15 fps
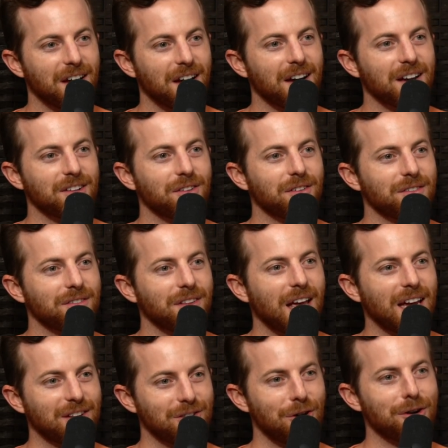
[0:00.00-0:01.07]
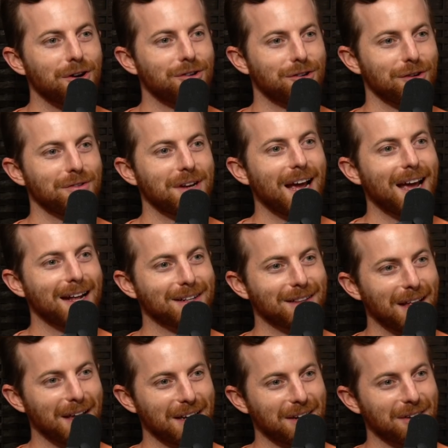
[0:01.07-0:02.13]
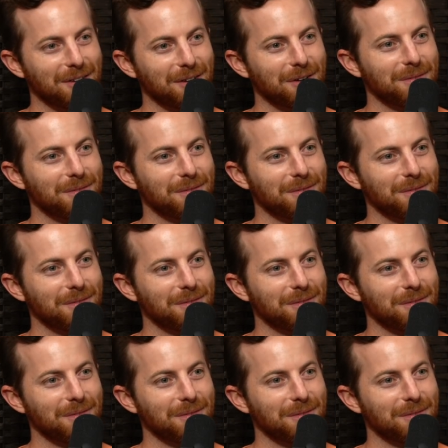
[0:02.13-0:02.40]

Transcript: I like notice your dad like